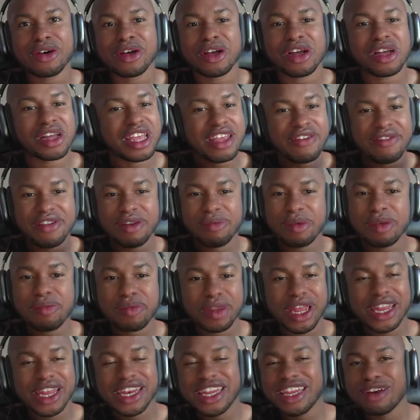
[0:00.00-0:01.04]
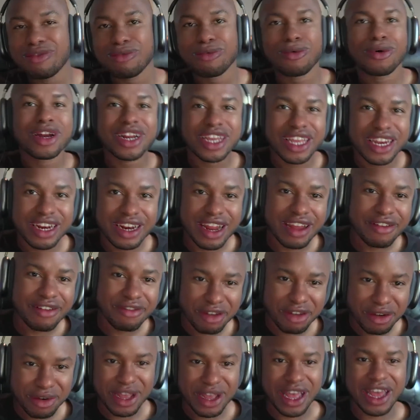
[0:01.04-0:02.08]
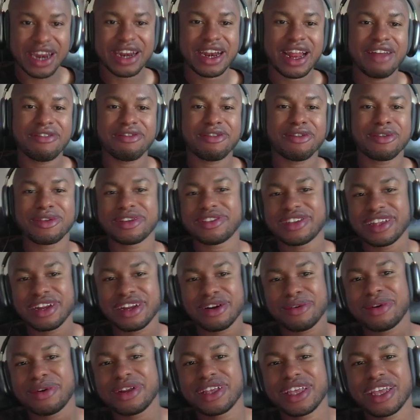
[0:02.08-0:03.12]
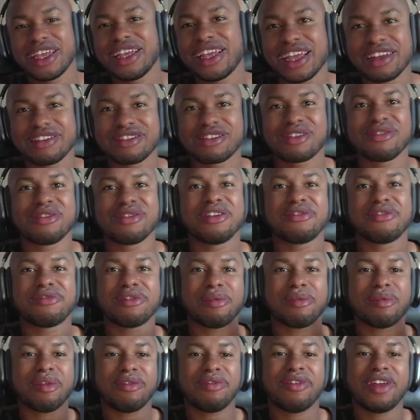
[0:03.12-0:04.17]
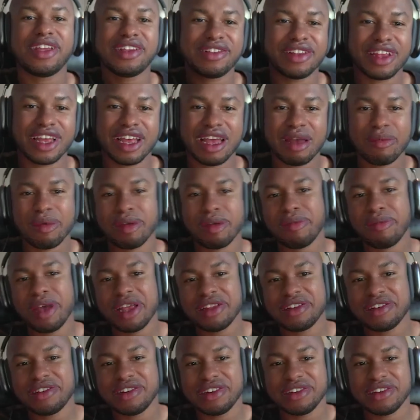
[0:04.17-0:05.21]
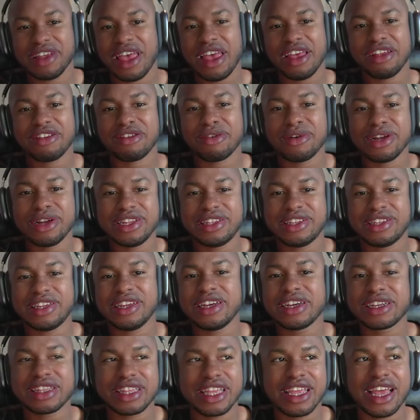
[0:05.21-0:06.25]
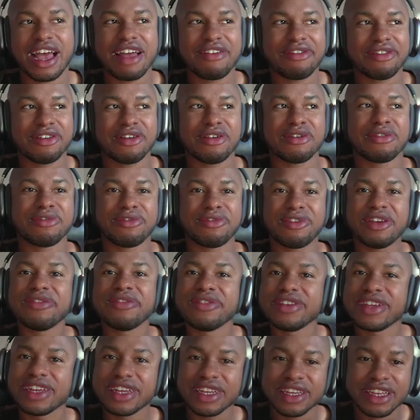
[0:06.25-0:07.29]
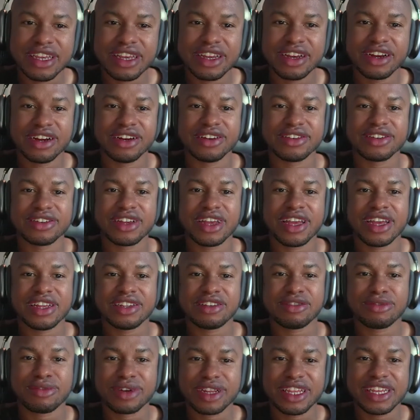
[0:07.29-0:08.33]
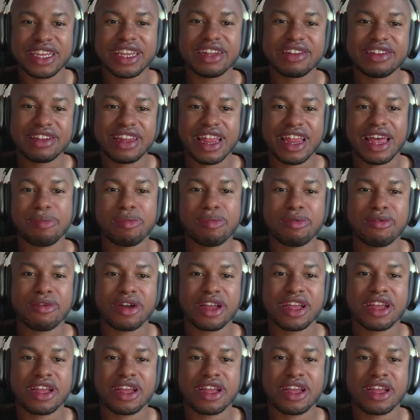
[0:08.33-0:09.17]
even the people that didn't want to get an iPhone got an iPhone because they don't want to get excluded from the FaceTime and messages. So it took the iPhone 15 years to really get to that point